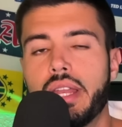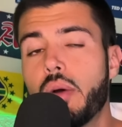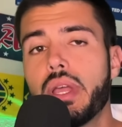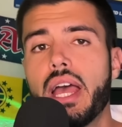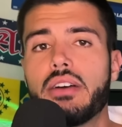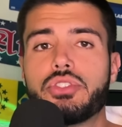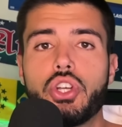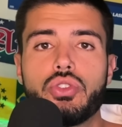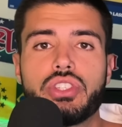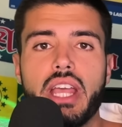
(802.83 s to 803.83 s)
Now we have
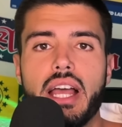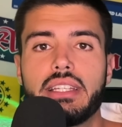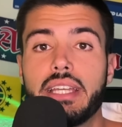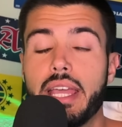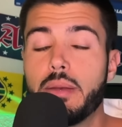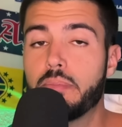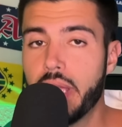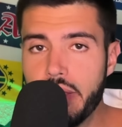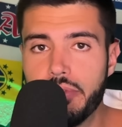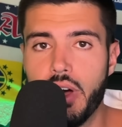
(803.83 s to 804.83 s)
Joe Scally and
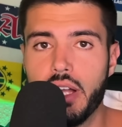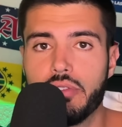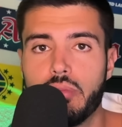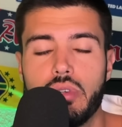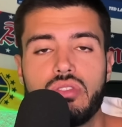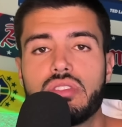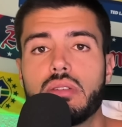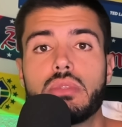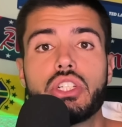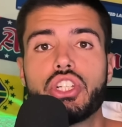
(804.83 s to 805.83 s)
Pefok from Borussia
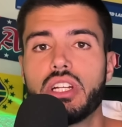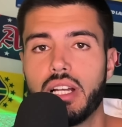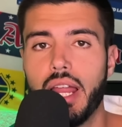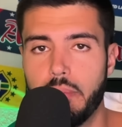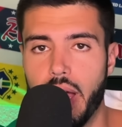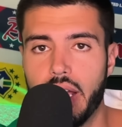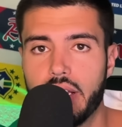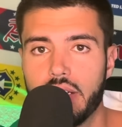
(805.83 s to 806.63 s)
Mönchengladbach.